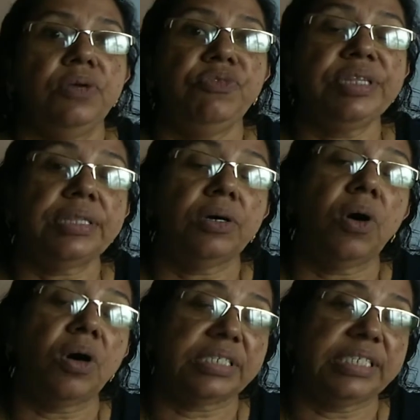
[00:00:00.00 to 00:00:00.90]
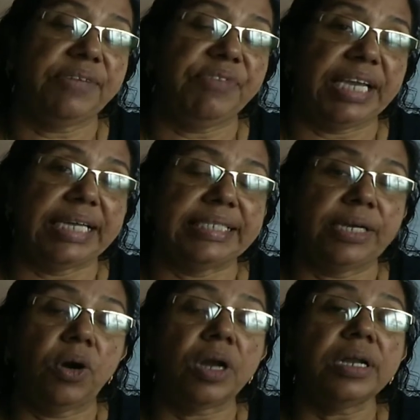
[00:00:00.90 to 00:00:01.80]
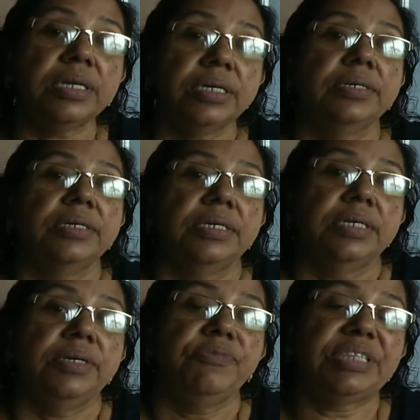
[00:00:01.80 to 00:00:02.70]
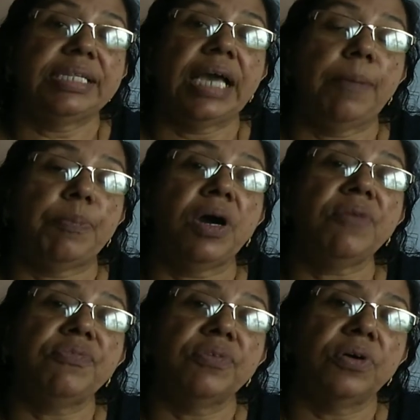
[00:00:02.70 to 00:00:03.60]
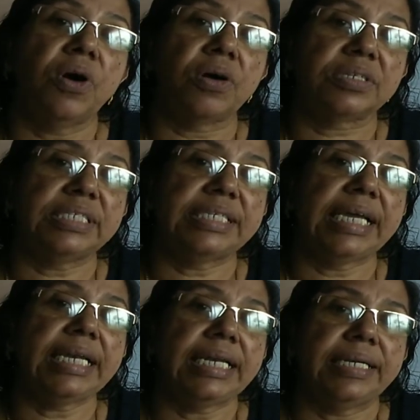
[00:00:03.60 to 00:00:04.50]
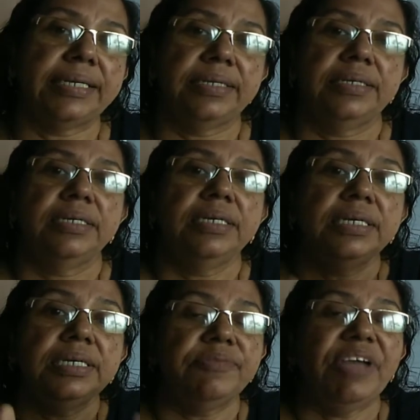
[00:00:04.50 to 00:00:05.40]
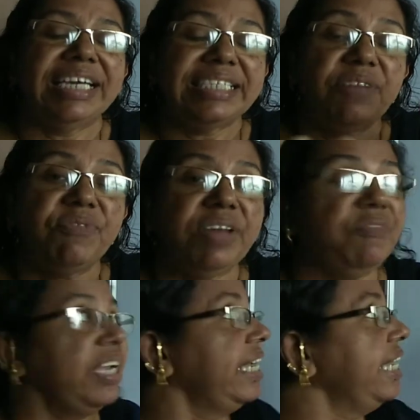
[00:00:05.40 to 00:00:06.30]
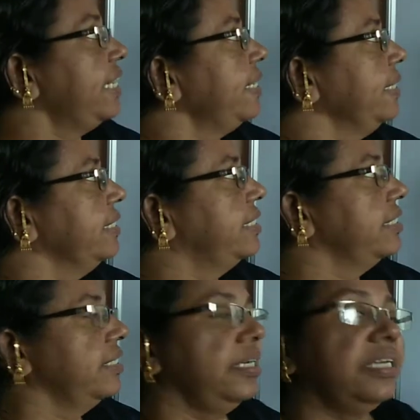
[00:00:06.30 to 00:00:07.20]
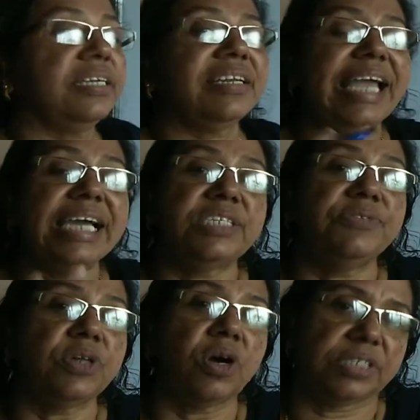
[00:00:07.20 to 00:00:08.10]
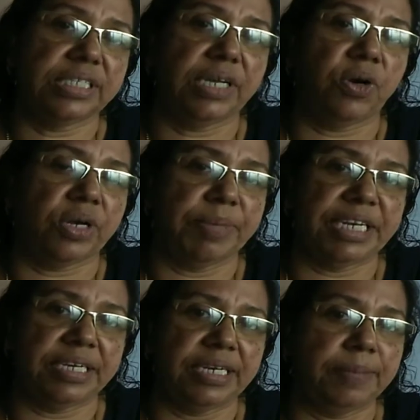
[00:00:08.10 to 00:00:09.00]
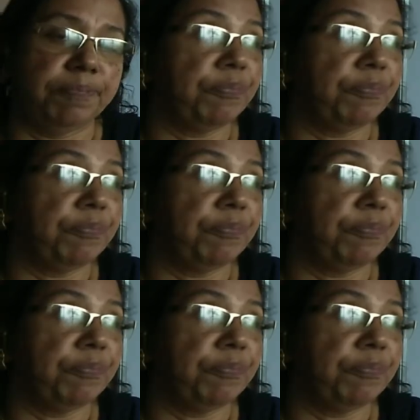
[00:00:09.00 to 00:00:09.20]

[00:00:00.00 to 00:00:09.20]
with oxygen, we can say, or with the help of oxygen. As and when we heat this, it reacts with oxygen automatically.